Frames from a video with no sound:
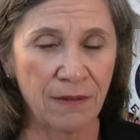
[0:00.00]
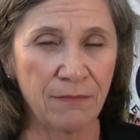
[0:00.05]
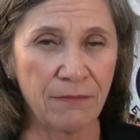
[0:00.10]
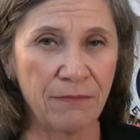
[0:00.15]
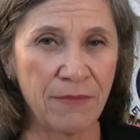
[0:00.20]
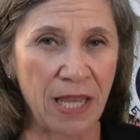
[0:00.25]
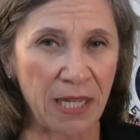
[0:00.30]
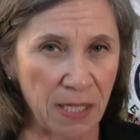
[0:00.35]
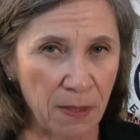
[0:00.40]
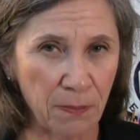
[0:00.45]

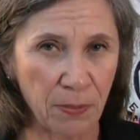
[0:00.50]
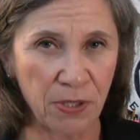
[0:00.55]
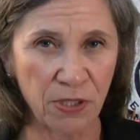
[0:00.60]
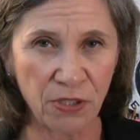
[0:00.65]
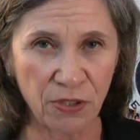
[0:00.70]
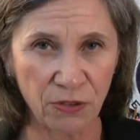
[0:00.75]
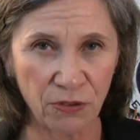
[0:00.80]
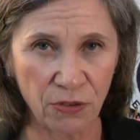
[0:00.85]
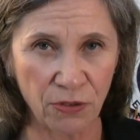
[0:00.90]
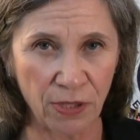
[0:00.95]
many
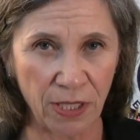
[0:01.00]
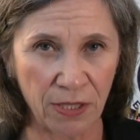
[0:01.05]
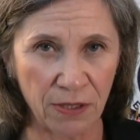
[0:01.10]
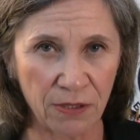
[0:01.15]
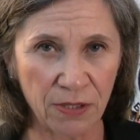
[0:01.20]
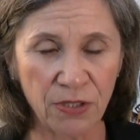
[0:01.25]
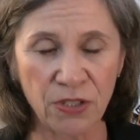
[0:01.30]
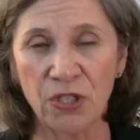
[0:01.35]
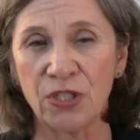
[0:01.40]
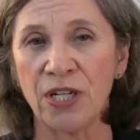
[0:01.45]
personal
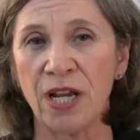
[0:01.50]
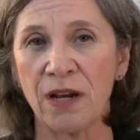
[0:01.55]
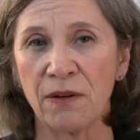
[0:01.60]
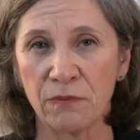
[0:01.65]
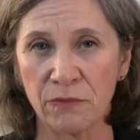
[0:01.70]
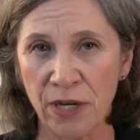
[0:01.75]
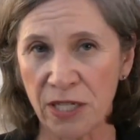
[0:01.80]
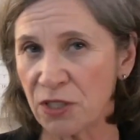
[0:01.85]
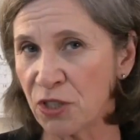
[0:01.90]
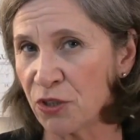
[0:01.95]
trainers are
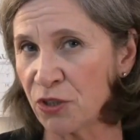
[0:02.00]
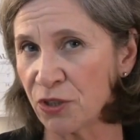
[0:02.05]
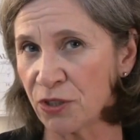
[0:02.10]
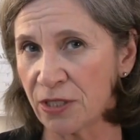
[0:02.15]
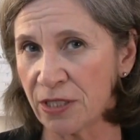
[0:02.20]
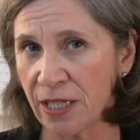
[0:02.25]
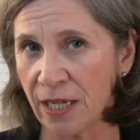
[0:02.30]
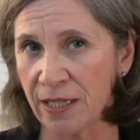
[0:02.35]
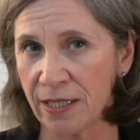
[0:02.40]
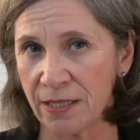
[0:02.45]
not
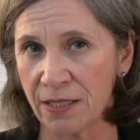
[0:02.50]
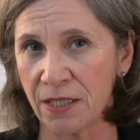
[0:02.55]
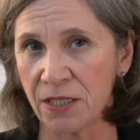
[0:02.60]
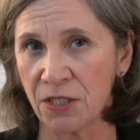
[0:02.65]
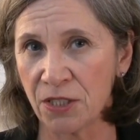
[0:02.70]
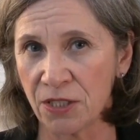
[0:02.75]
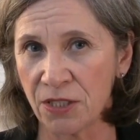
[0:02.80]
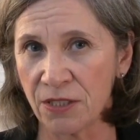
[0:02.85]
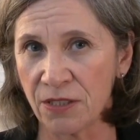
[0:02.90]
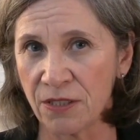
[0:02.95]
registered
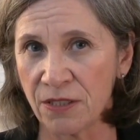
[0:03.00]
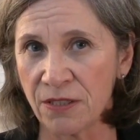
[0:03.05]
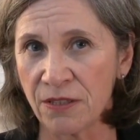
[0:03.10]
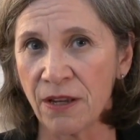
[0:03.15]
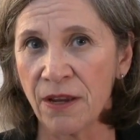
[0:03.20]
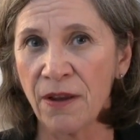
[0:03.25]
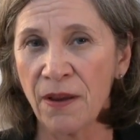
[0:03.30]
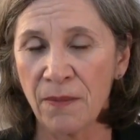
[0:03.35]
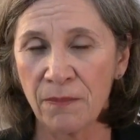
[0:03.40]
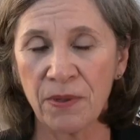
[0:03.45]
dietitians,
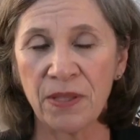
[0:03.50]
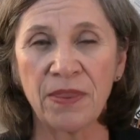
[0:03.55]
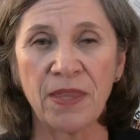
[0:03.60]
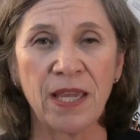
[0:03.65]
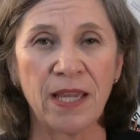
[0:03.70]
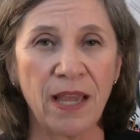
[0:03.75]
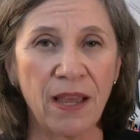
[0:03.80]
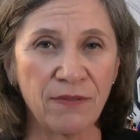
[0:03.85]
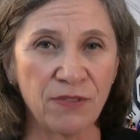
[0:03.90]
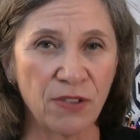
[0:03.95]
but
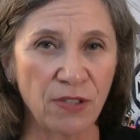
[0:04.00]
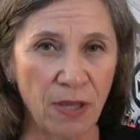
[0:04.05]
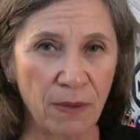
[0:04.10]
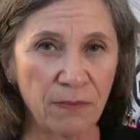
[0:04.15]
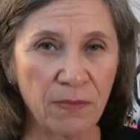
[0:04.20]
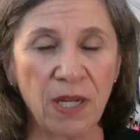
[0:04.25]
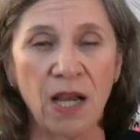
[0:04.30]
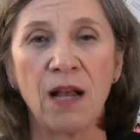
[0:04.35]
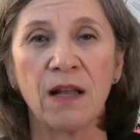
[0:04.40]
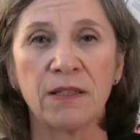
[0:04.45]
they have
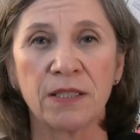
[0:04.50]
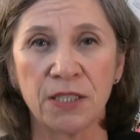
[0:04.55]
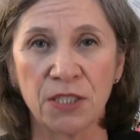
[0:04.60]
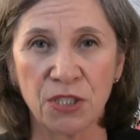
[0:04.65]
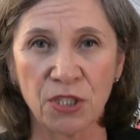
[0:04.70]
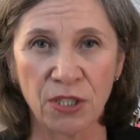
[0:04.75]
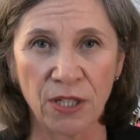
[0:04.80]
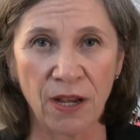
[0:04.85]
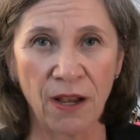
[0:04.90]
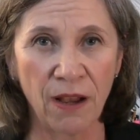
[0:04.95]
some
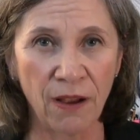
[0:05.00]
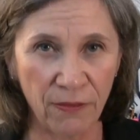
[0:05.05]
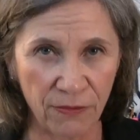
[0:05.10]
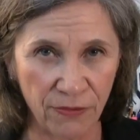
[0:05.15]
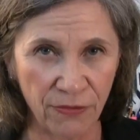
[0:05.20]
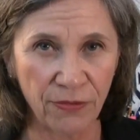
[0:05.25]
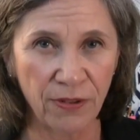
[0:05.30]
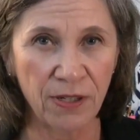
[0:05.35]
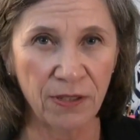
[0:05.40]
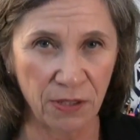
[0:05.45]
knowledge
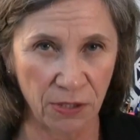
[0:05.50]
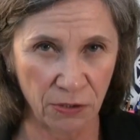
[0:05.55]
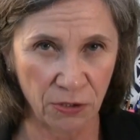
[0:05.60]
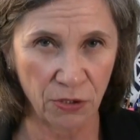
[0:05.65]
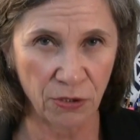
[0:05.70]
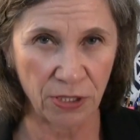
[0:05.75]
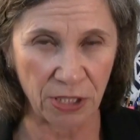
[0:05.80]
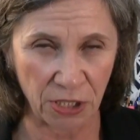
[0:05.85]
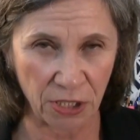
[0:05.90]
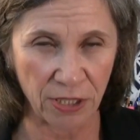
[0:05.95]
of
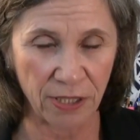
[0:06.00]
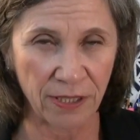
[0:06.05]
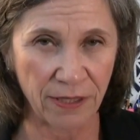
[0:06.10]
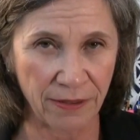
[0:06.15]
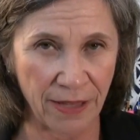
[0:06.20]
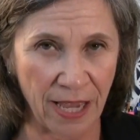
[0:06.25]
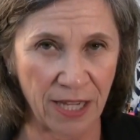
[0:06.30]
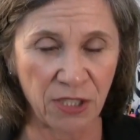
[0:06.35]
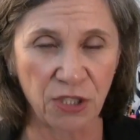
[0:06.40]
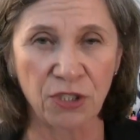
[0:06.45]
nutrition,
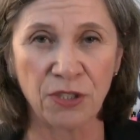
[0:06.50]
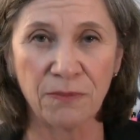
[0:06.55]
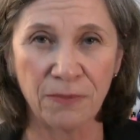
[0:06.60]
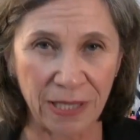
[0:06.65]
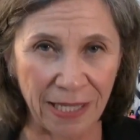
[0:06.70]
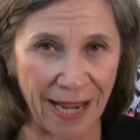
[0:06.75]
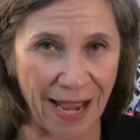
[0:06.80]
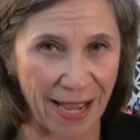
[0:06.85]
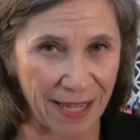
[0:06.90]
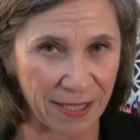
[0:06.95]
and that should
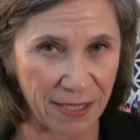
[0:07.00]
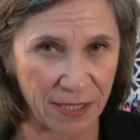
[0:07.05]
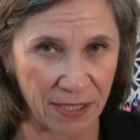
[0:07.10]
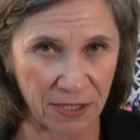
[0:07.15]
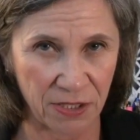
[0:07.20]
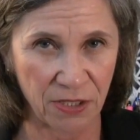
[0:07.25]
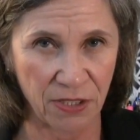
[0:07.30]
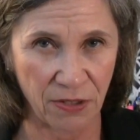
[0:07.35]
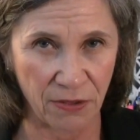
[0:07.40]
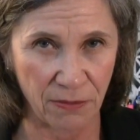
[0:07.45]
be added
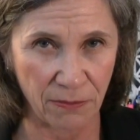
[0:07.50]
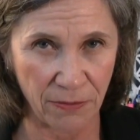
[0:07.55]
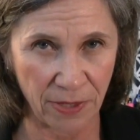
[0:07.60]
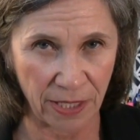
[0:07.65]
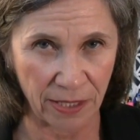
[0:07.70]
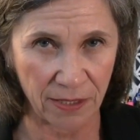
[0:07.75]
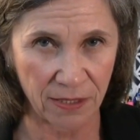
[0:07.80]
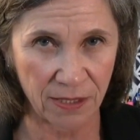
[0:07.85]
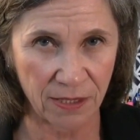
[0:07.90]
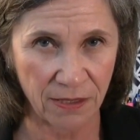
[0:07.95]
into the
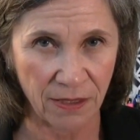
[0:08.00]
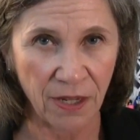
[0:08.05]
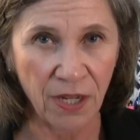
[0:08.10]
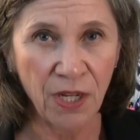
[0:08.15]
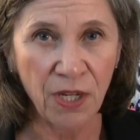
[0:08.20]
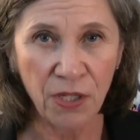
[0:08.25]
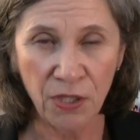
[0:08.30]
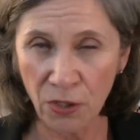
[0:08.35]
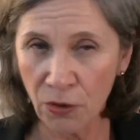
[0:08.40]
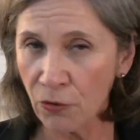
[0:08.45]
mix.
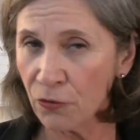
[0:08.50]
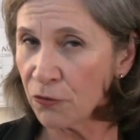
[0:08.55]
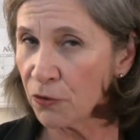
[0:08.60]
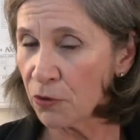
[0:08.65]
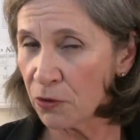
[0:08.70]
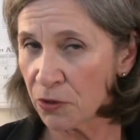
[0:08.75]
You, of